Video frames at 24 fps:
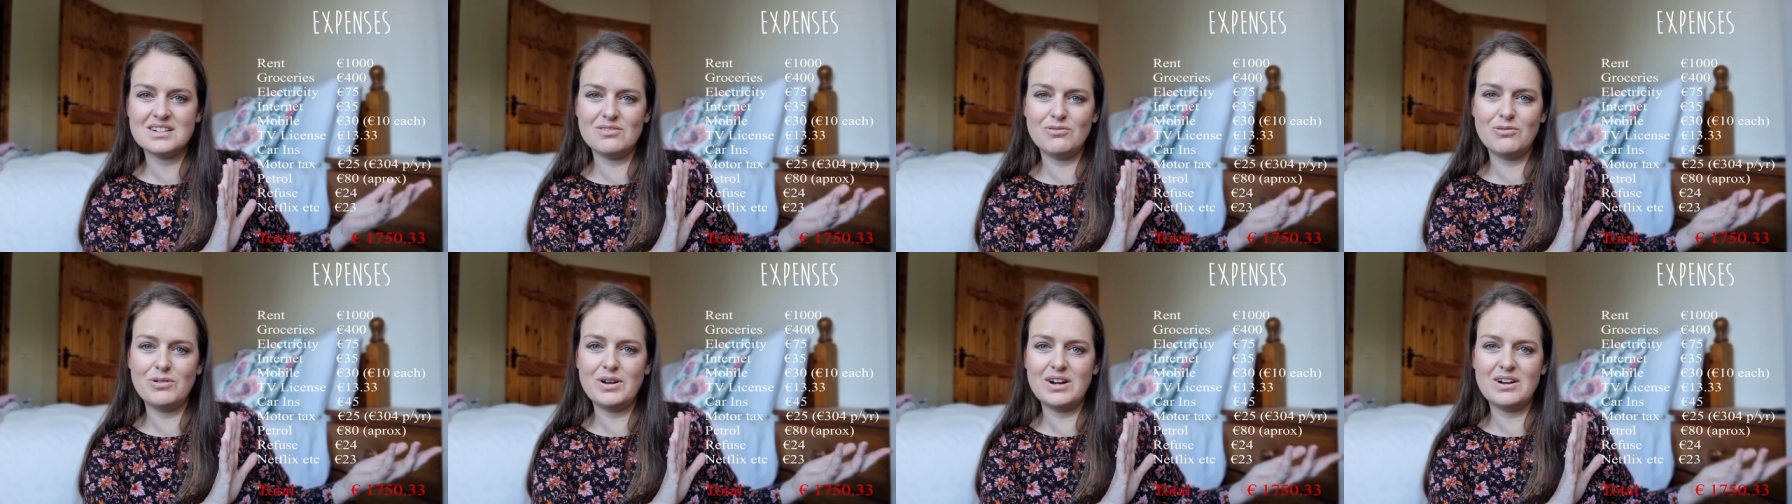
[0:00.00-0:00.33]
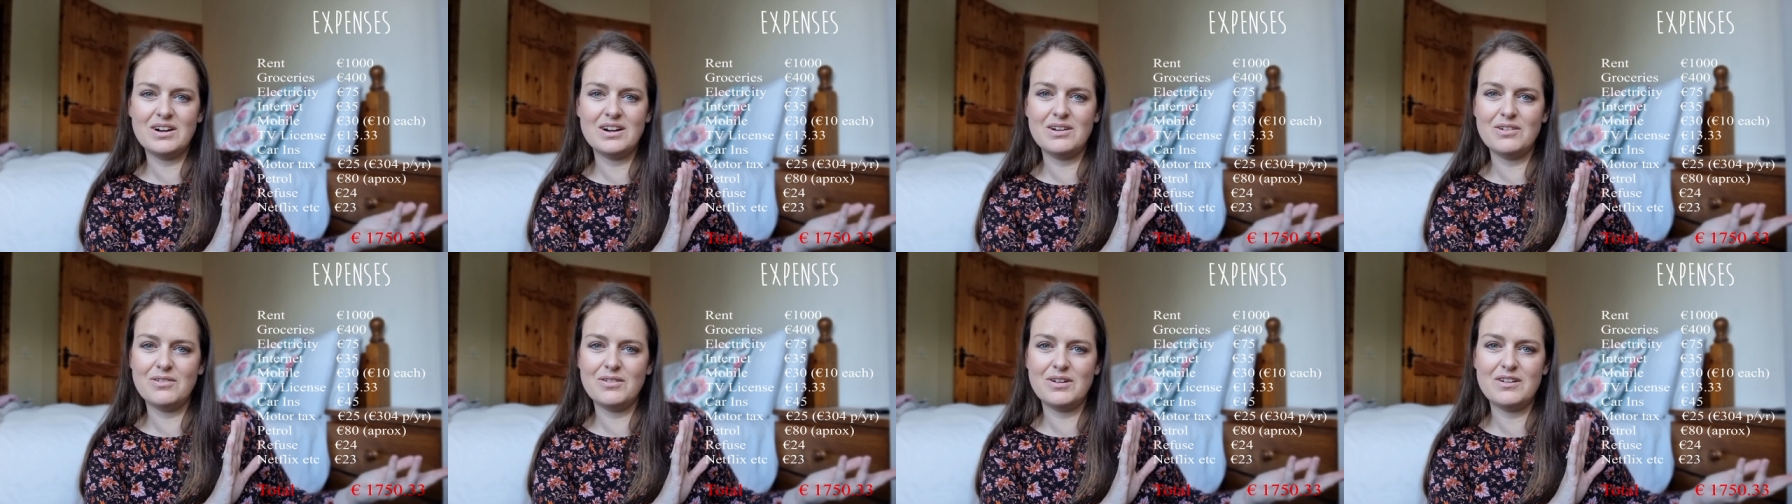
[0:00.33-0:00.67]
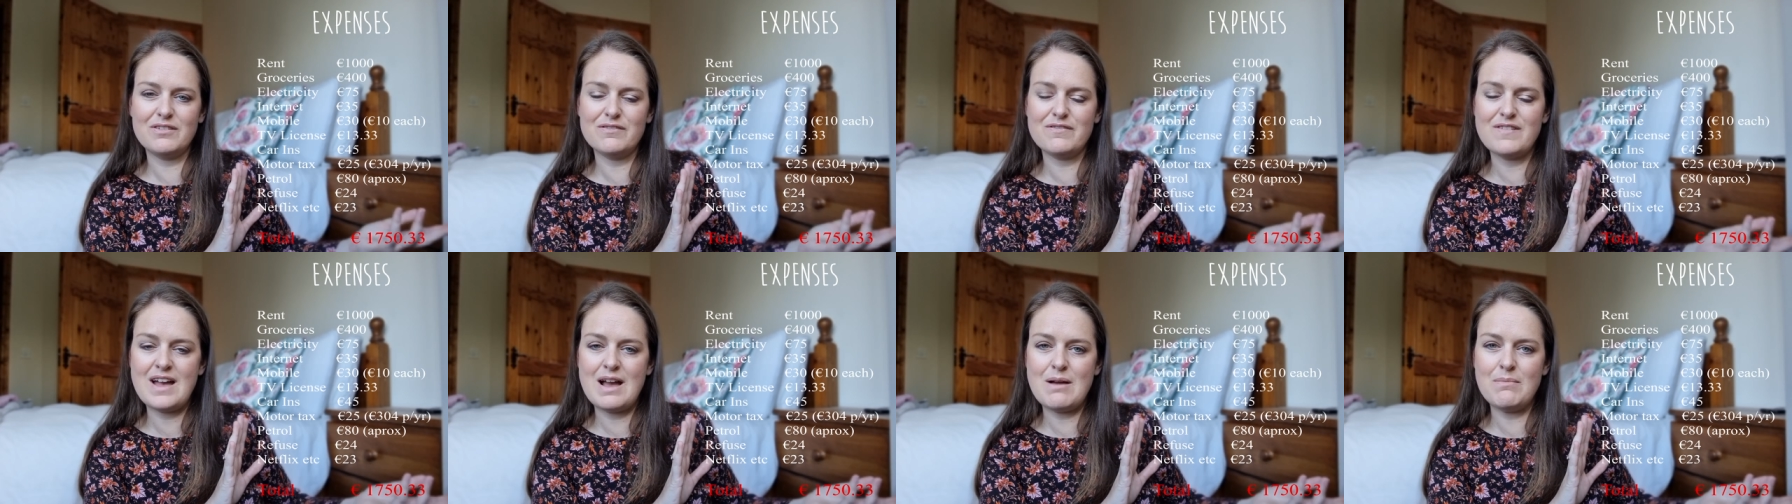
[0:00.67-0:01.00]
we're we're
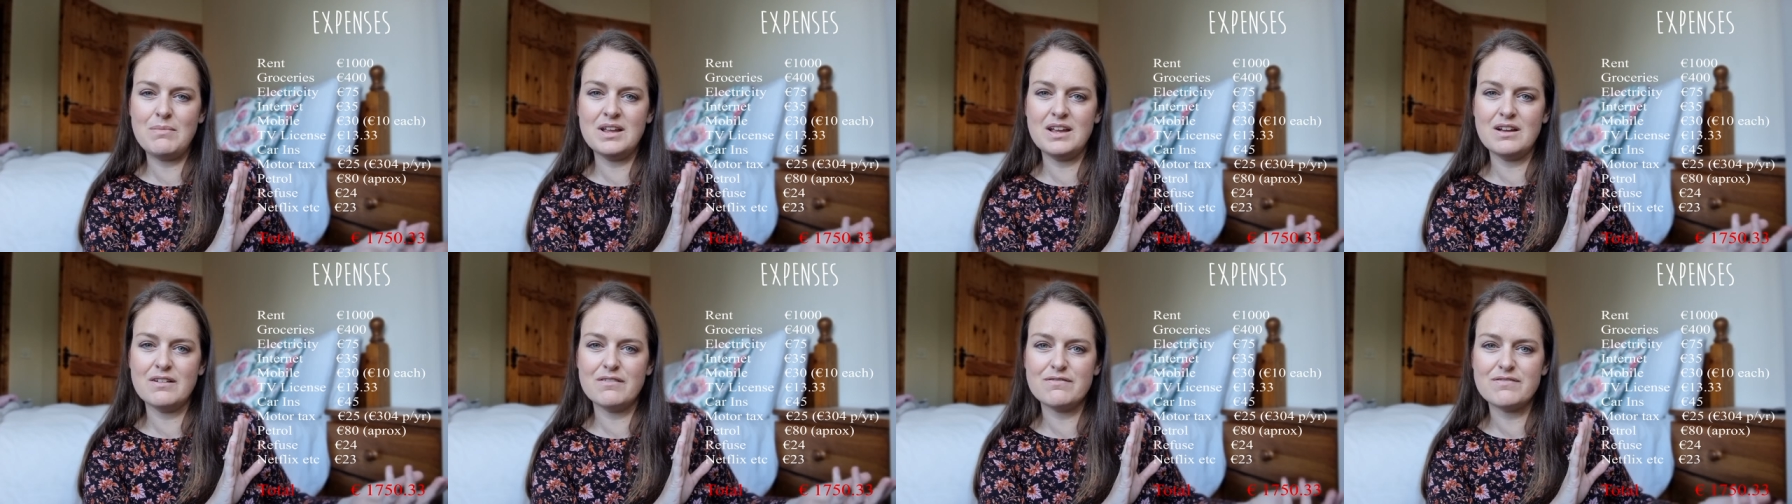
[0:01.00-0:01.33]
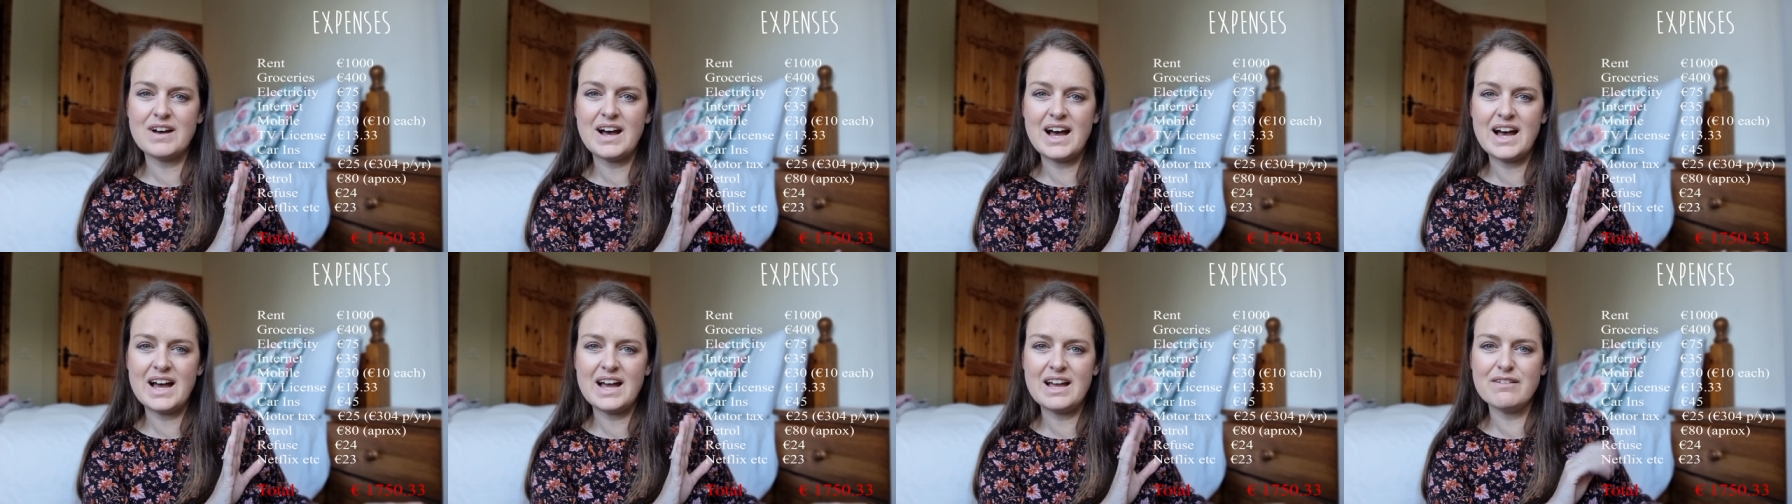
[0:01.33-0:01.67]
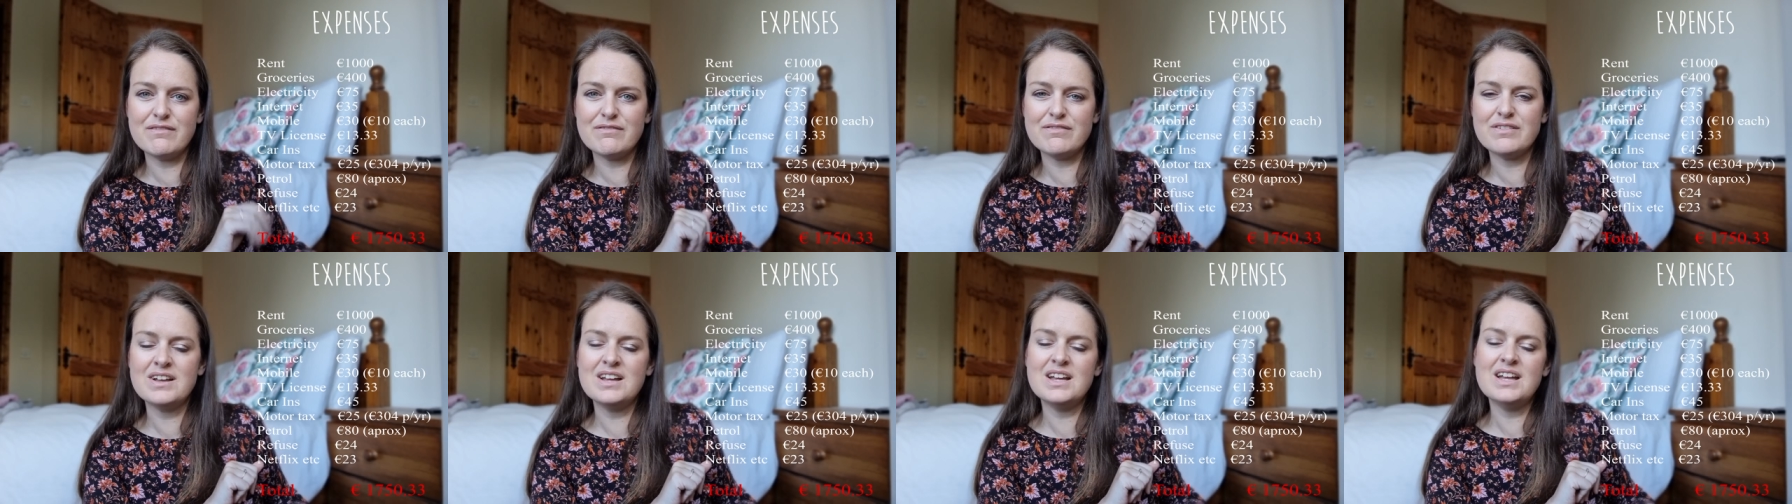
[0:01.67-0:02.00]
a family of
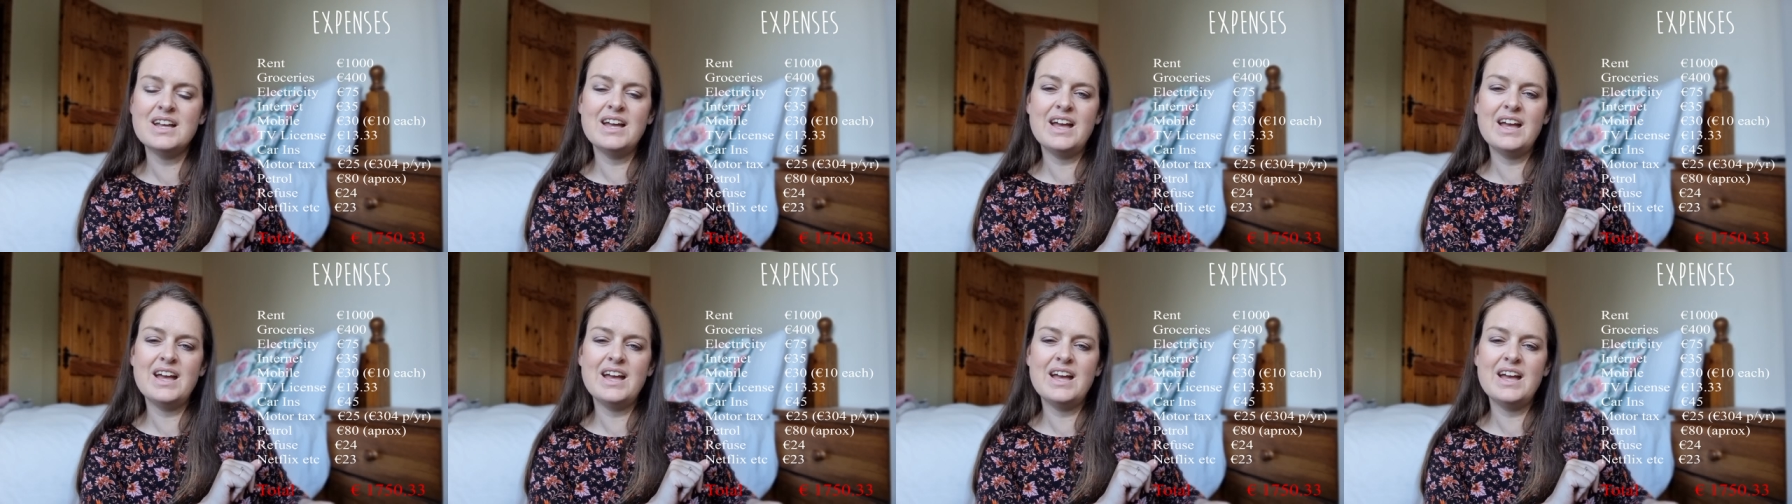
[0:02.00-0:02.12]
five